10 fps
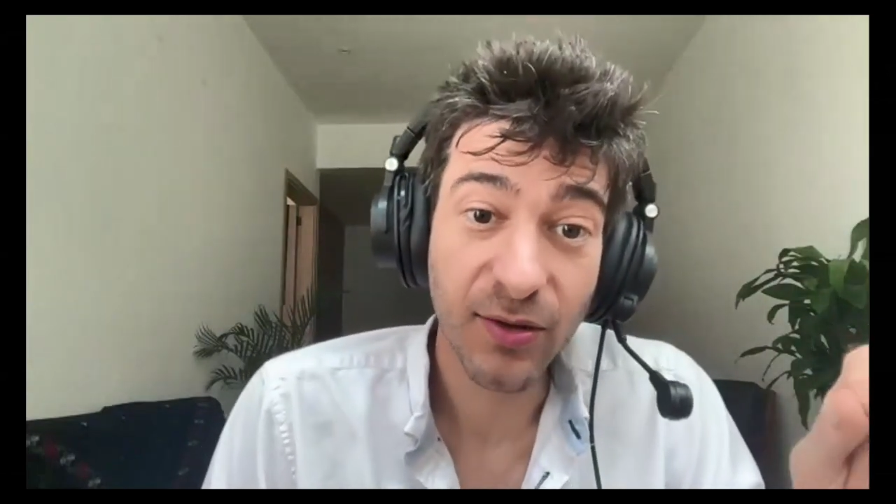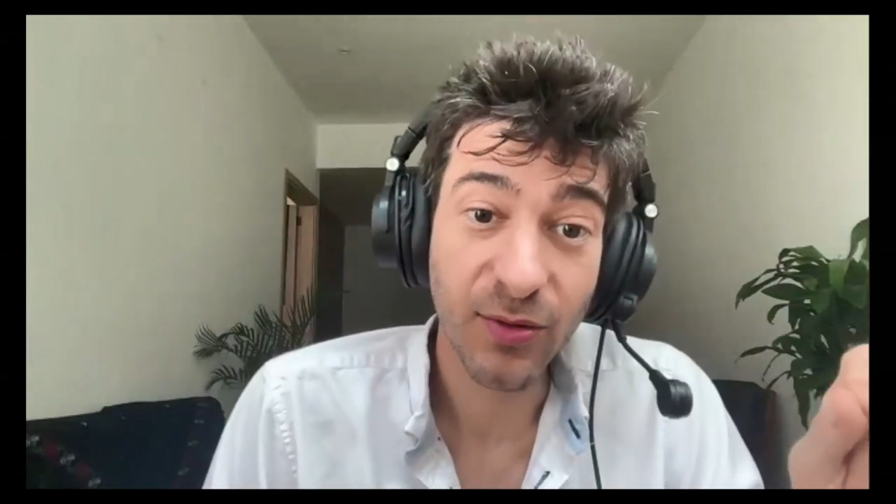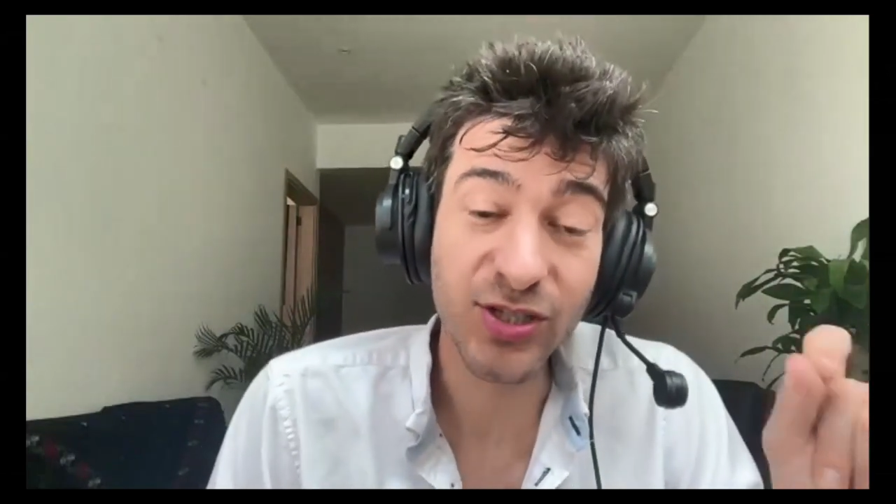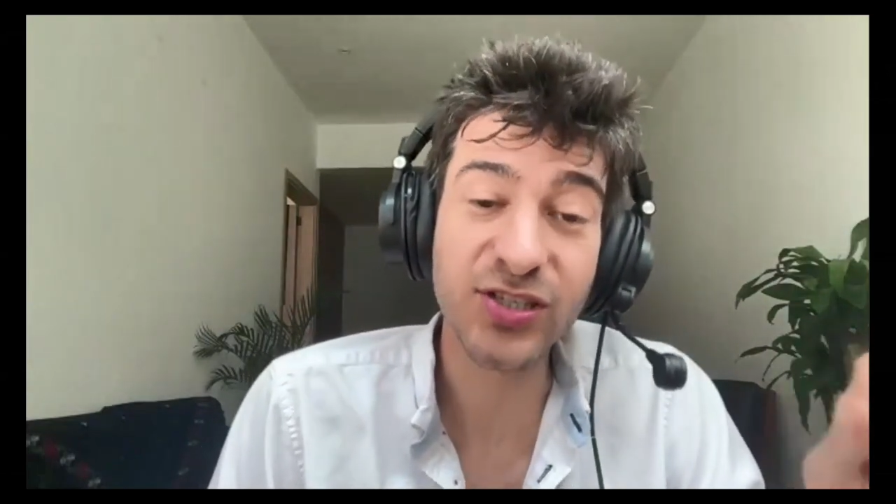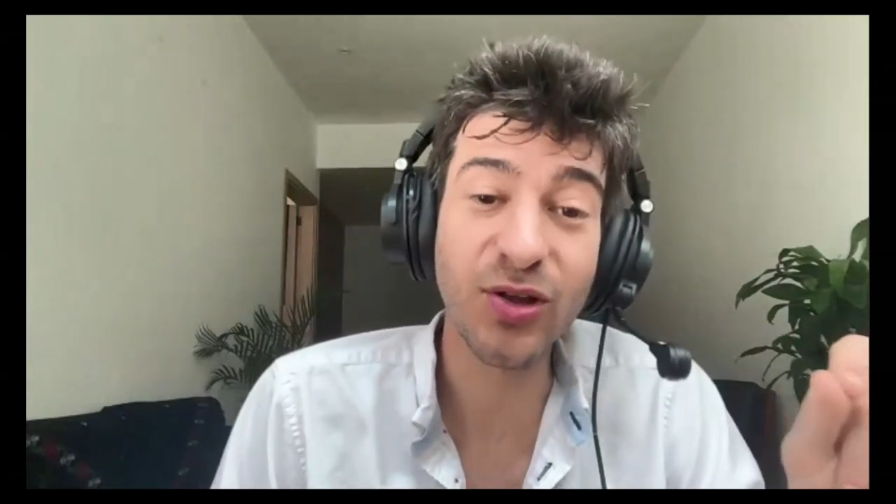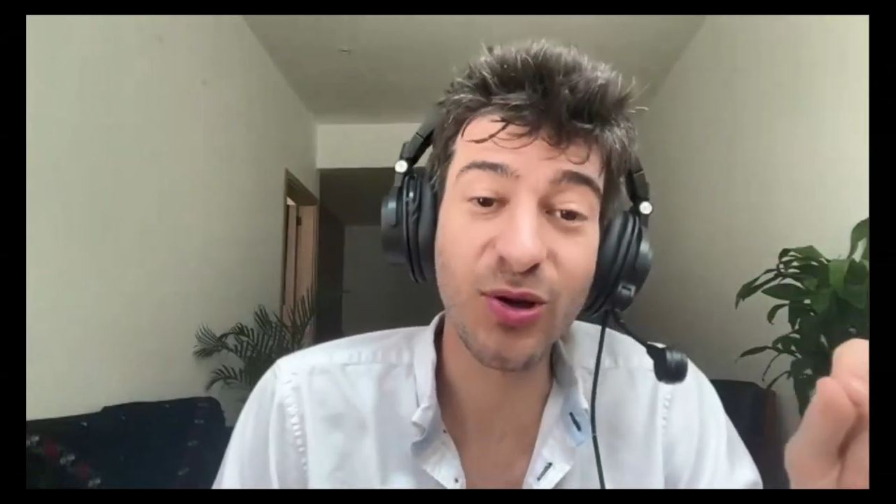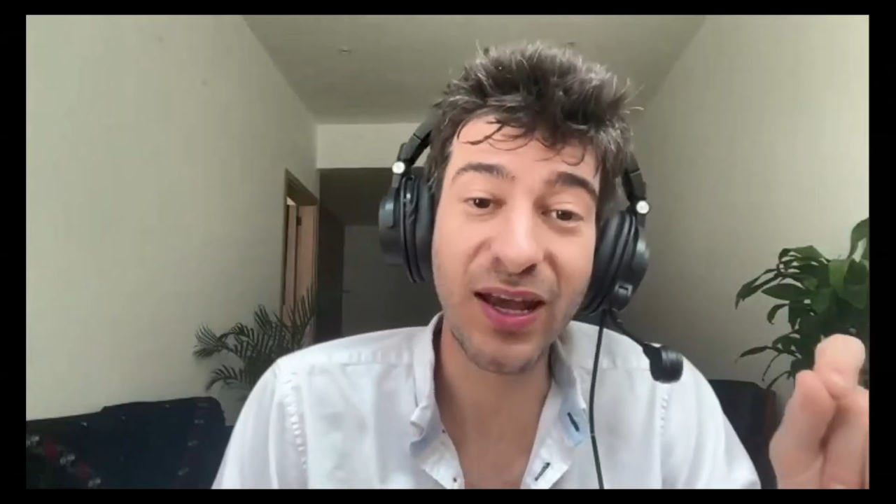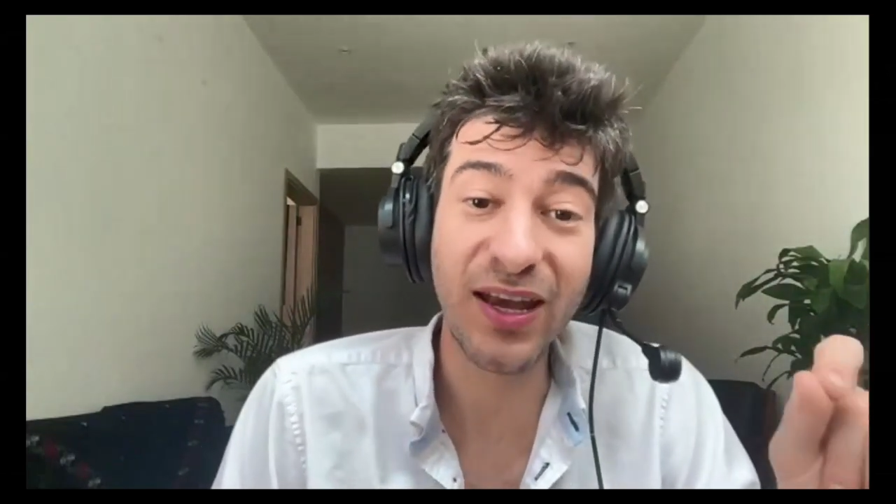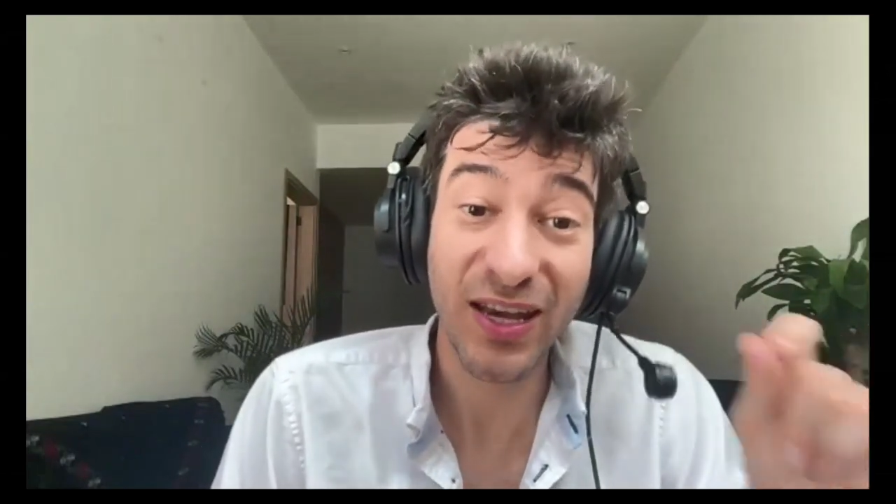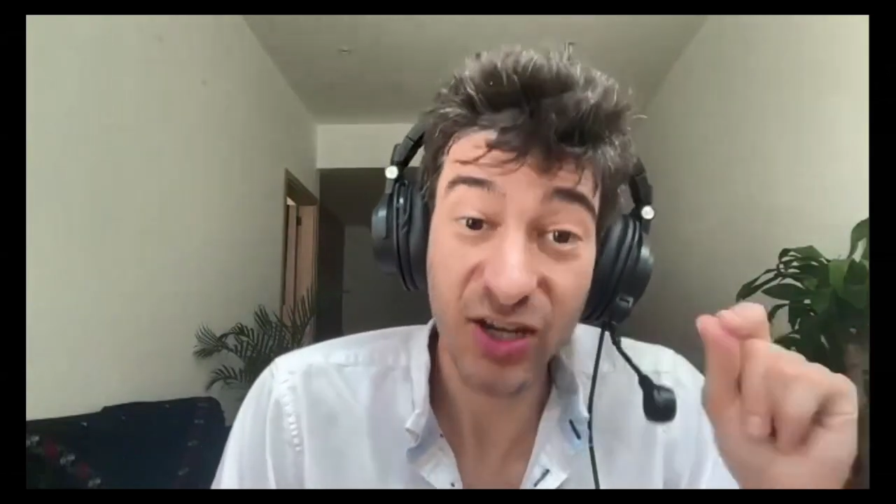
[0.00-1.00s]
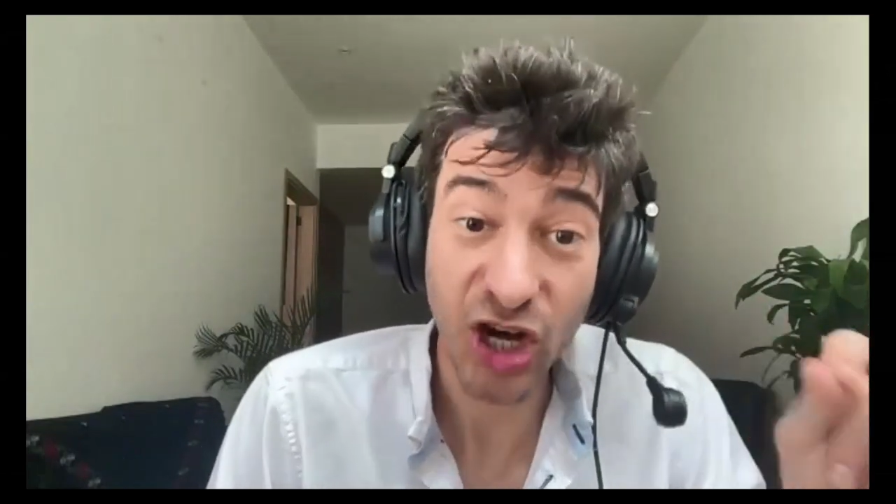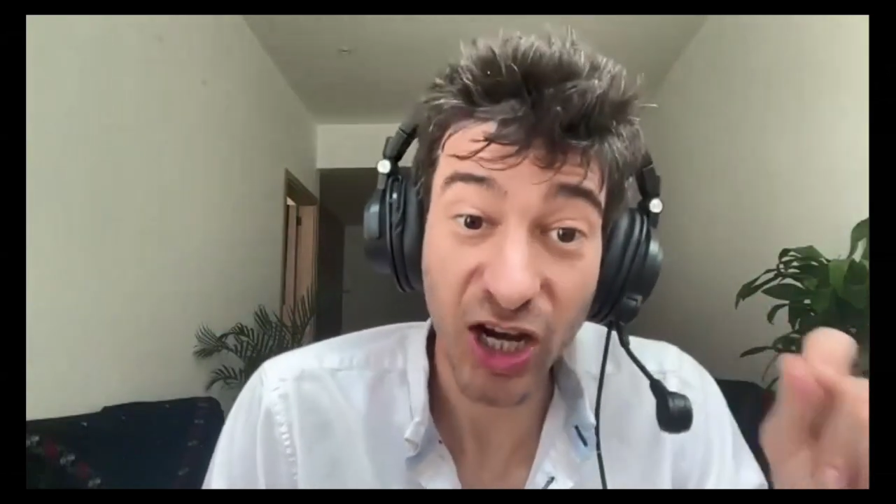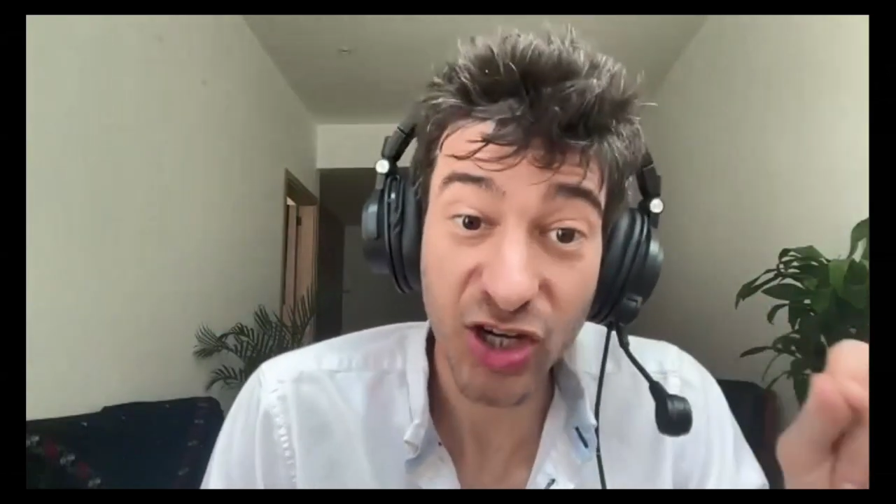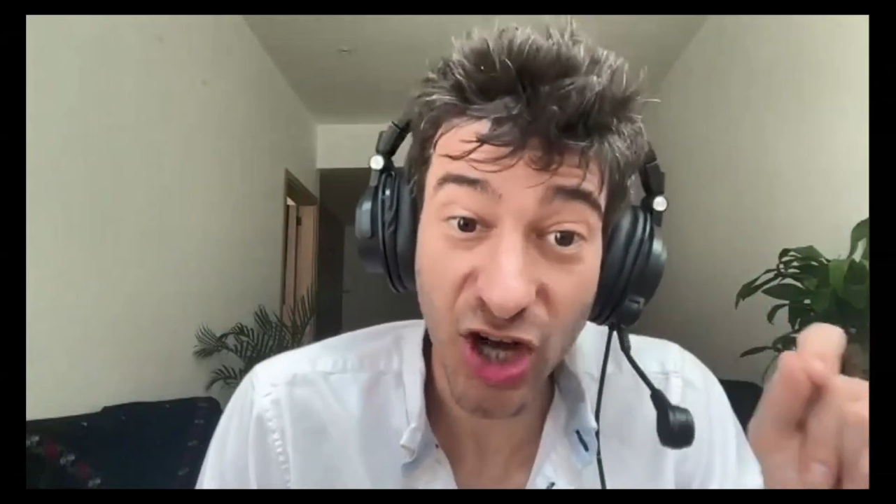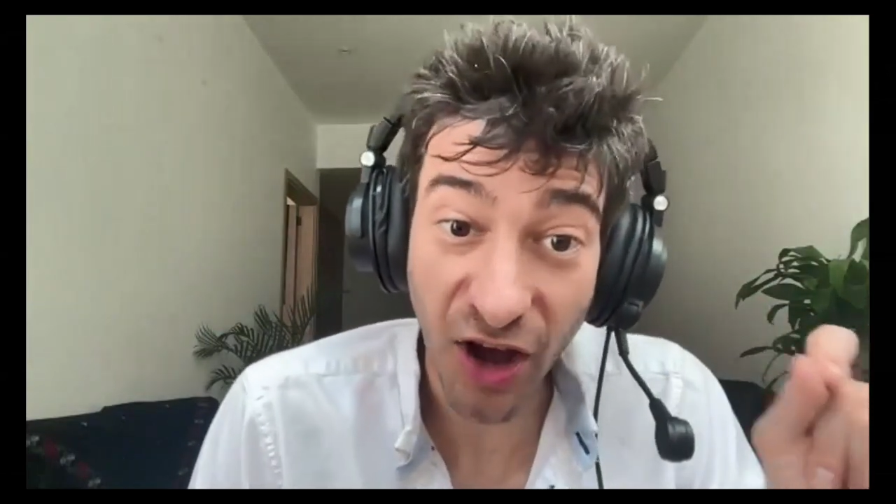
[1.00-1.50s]
which is located in
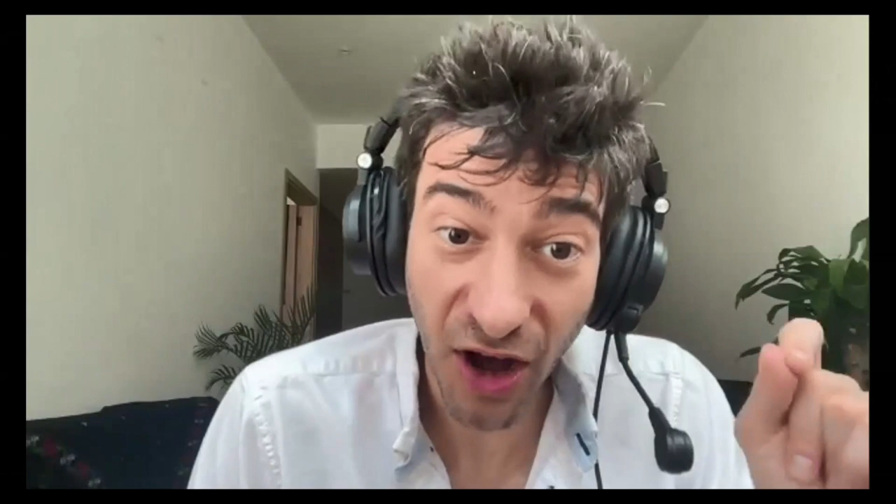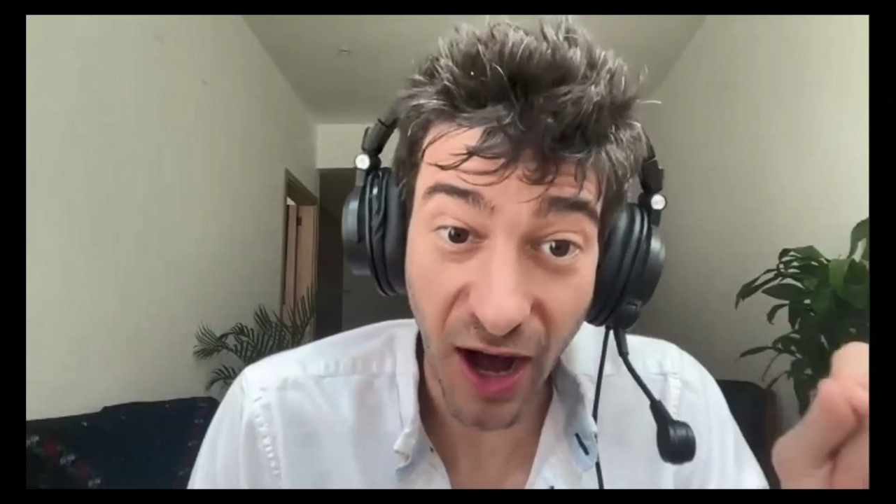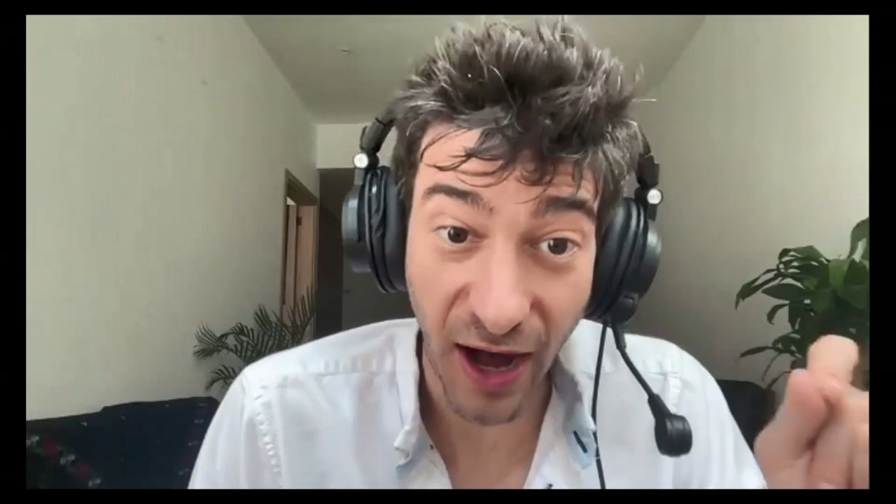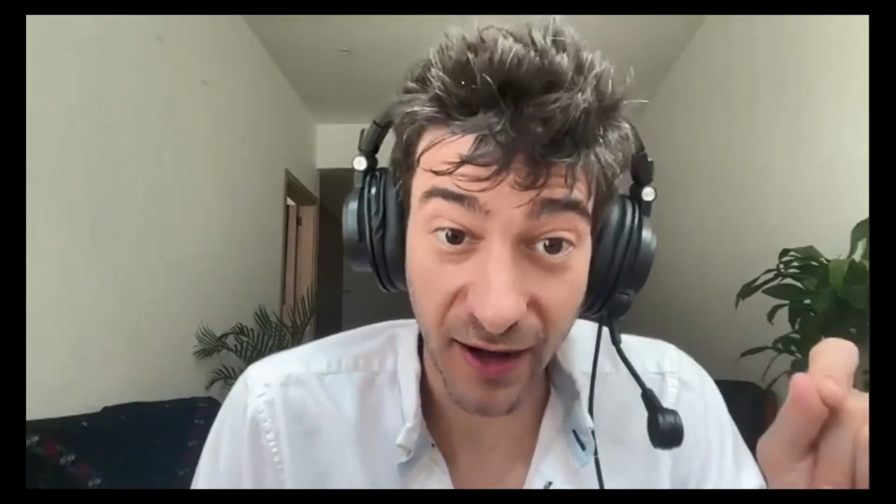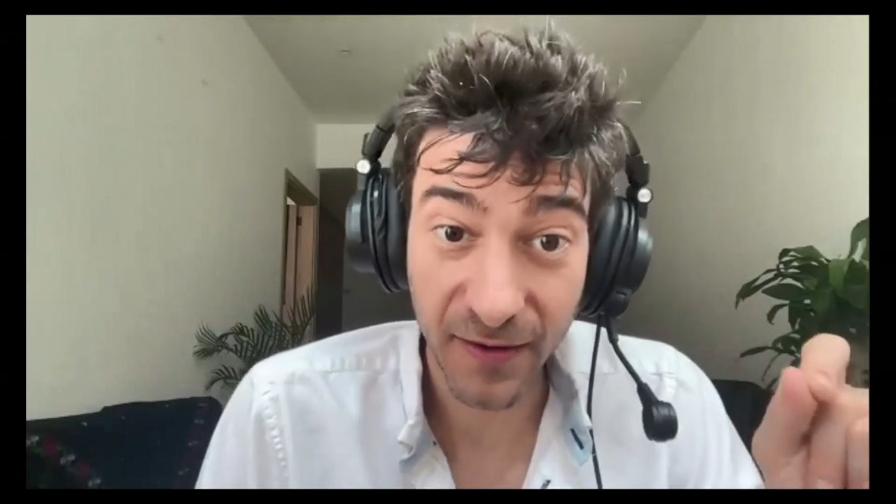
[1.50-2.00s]
Sheikh Jarrah.